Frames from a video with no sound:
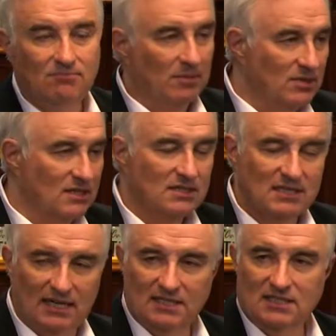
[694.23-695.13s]
maybe
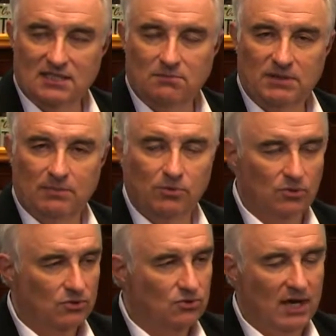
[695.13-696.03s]
sent it to some people
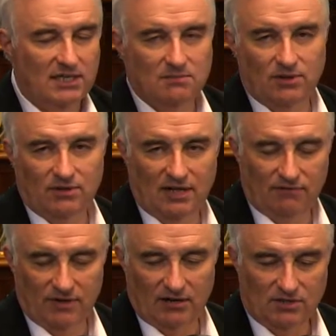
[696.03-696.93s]
or tried some other
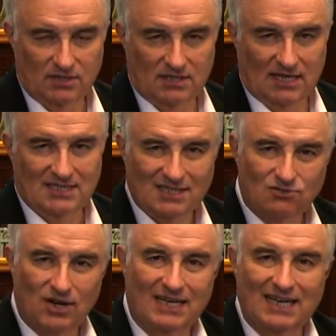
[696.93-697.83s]
antiviruses against it.
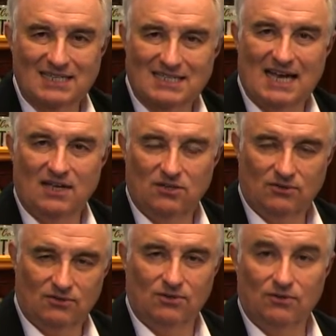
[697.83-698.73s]
Try to get a second or
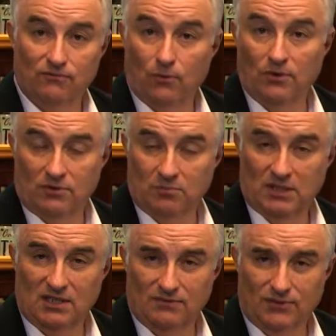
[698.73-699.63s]
third or fourth
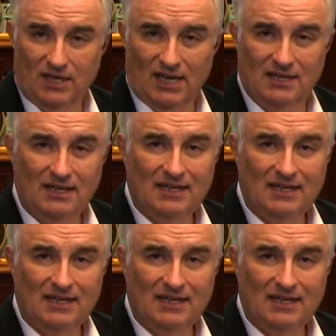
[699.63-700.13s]
opinion if you can.